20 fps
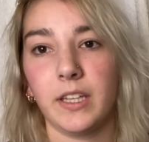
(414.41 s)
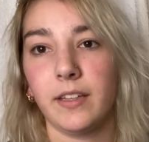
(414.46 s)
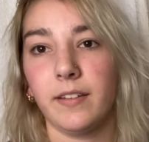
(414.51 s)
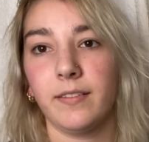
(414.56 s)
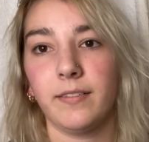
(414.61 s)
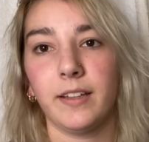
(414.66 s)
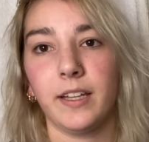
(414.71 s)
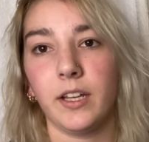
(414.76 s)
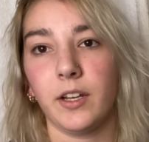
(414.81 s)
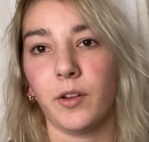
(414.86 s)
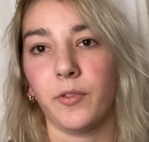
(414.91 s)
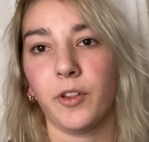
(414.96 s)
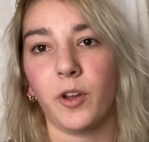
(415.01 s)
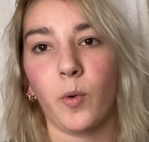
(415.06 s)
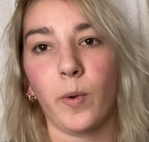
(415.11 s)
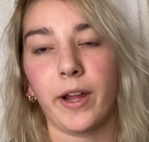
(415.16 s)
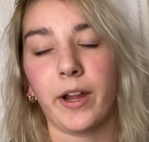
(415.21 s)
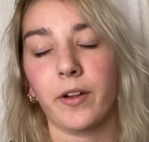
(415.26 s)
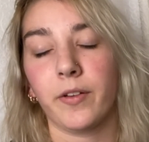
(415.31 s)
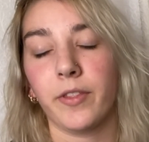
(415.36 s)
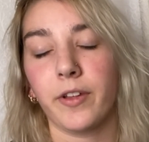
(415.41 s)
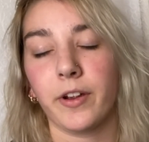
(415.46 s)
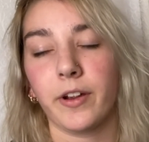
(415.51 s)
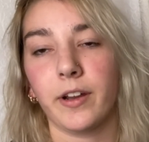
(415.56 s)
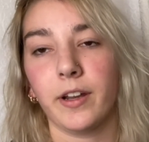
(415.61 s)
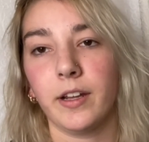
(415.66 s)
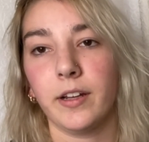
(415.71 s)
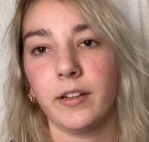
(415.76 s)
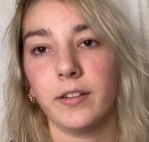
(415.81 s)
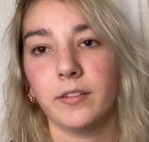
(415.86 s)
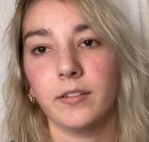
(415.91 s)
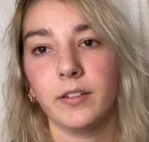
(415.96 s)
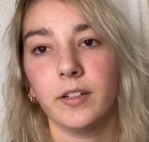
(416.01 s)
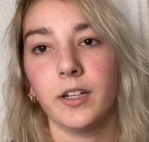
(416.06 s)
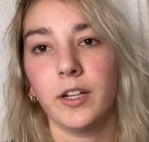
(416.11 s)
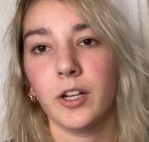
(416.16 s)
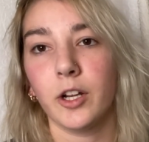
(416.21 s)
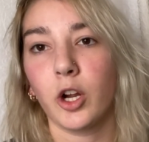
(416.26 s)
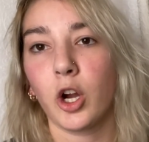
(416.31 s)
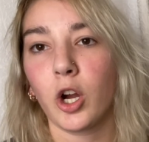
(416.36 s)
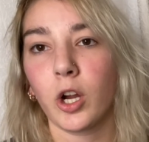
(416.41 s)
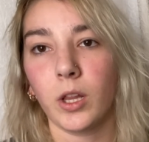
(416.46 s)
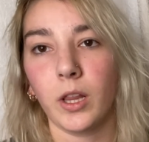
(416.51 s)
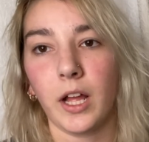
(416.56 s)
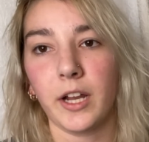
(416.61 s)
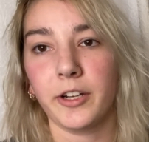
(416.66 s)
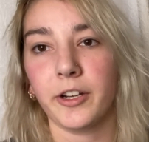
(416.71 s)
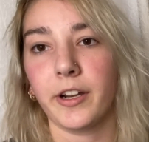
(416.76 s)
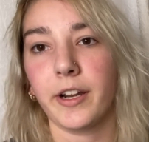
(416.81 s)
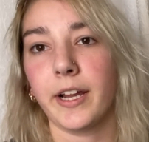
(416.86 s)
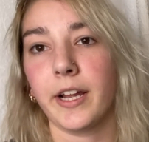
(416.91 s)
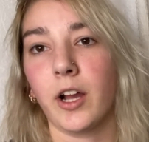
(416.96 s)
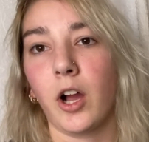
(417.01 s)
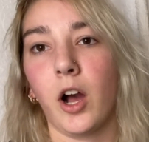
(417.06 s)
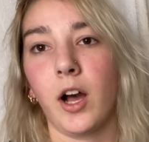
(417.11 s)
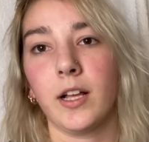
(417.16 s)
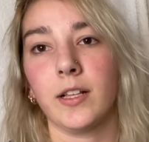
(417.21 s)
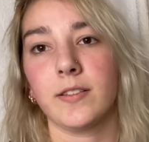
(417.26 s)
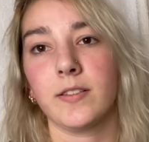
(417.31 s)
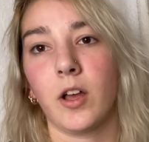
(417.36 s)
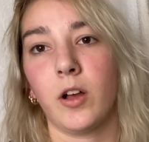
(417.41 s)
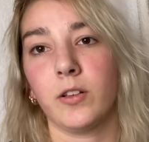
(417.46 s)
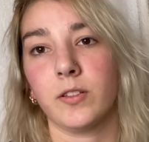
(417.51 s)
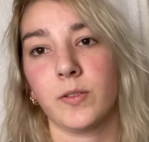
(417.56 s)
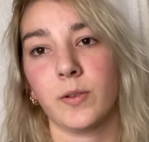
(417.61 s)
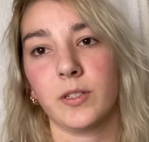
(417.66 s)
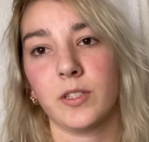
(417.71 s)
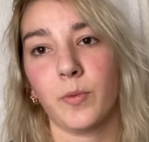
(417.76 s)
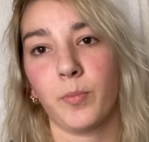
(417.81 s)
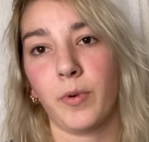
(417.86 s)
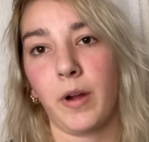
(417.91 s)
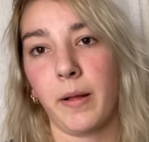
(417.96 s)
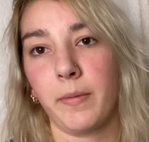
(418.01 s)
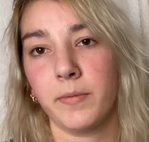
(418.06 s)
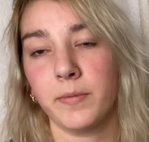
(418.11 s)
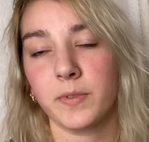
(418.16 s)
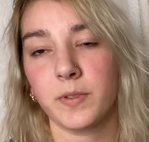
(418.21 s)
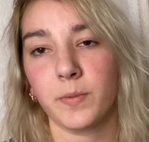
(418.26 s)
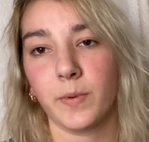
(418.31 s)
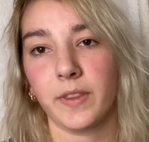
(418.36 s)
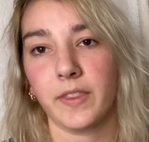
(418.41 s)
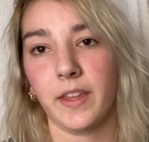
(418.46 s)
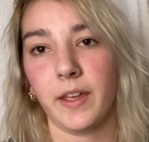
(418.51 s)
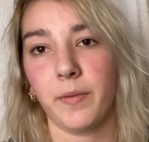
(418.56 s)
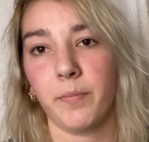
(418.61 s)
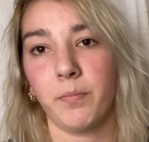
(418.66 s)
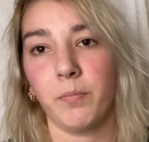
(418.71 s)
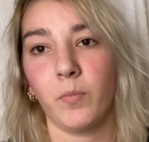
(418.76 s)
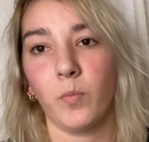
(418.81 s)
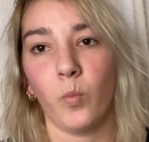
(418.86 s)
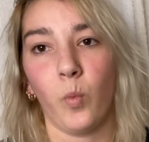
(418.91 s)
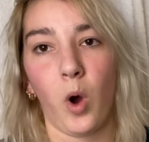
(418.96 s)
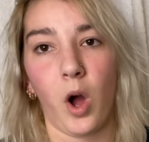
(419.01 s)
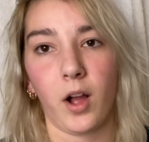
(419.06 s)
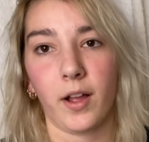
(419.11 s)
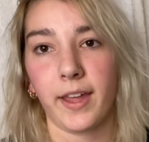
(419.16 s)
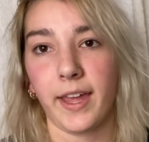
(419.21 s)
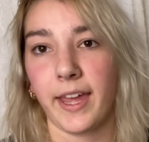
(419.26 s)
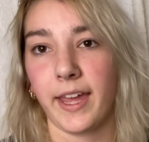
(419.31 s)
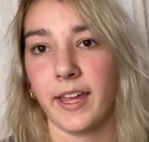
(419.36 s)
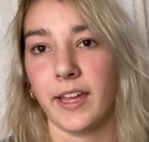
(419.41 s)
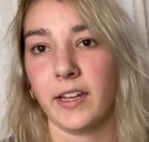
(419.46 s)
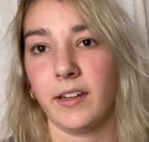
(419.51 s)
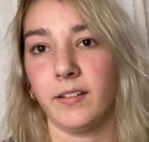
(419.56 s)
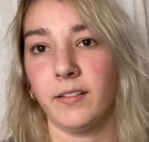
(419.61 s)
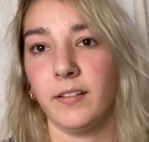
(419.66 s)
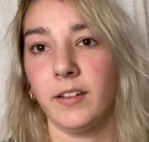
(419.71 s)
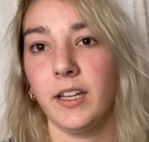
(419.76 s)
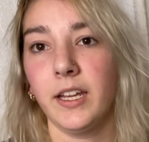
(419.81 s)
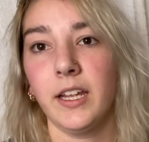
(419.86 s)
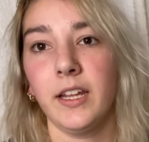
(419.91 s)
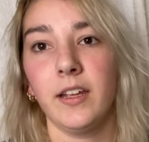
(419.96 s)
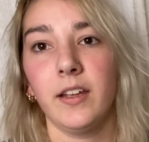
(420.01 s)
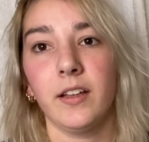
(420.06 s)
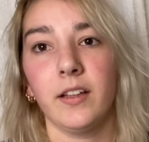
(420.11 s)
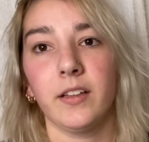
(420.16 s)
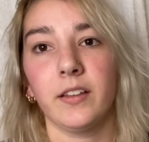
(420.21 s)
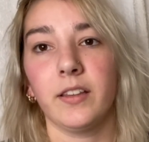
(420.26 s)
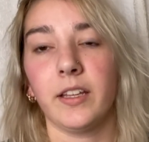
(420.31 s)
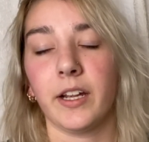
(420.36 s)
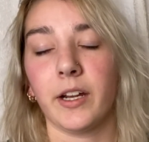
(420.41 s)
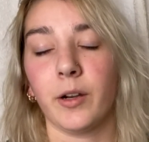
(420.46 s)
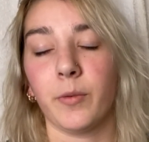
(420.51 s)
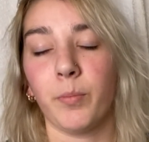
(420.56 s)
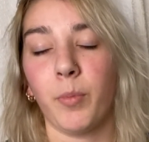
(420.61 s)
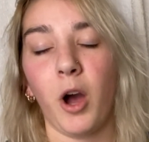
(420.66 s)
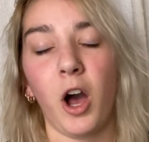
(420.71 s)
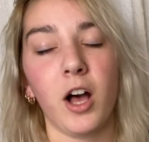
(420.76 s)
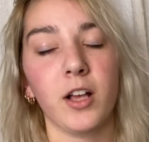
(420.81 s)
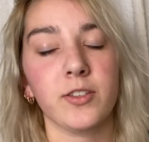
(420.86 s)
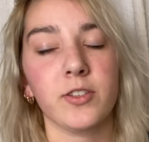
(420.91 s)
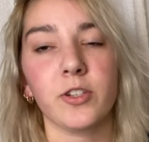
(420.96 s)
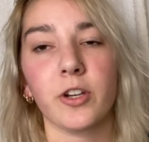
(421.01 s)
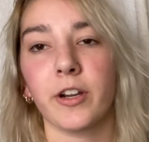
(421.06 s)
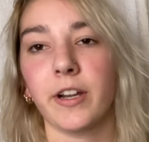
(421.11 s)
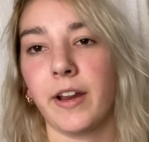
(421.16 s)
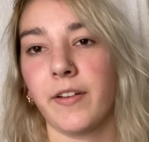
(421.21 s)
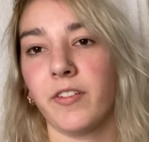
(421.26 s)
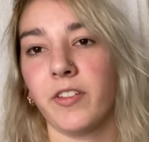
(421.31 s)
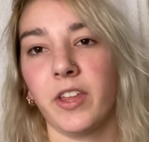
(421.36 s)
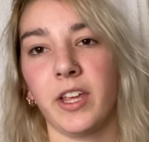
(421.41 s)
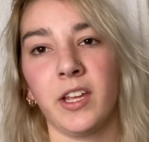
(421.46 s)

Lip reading: the quicker they're gonna curl under and cause all sorts of problems with them walking and their posture and everything. You